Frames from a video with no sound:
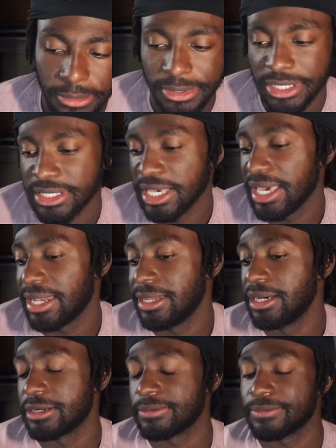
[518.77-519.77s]
But yeah,
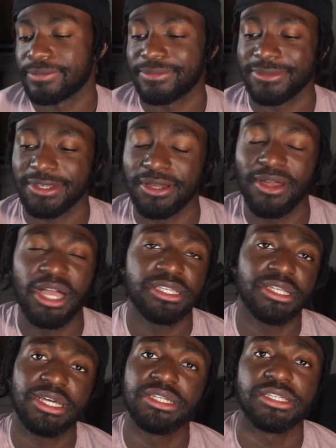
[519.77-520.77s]
look,
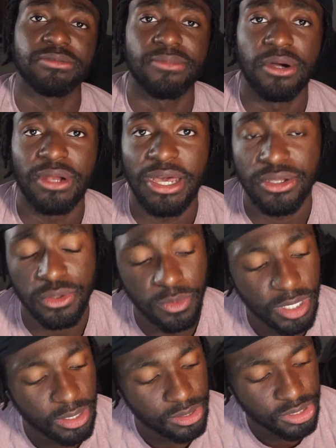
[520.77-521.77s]
congratulations, bro. That was a
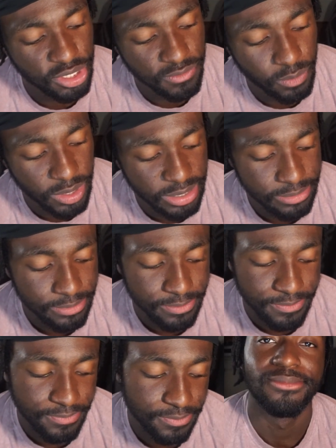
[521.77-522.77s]
well-deserved win.
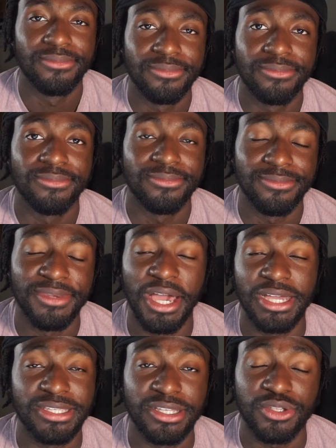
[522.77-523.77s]

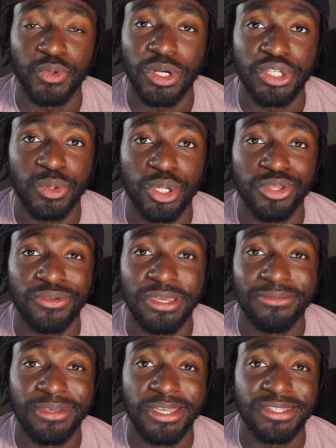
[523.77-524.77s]
Nuggets are the
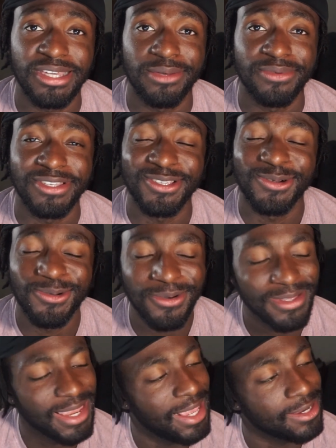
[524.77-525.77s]
2023 NBA champions.
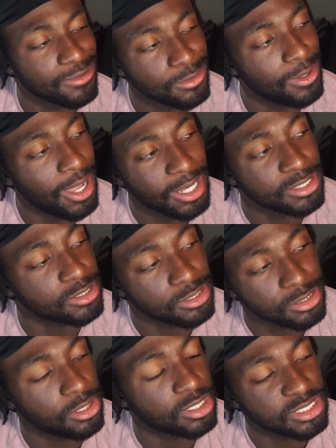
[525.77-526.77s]
Who honestly
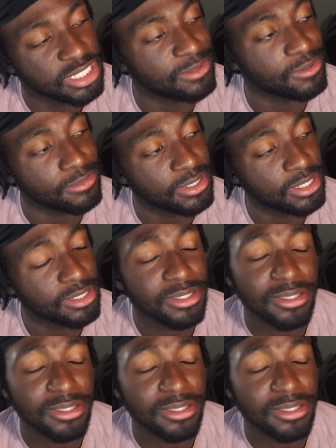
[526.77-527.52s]
saw this coming, bro?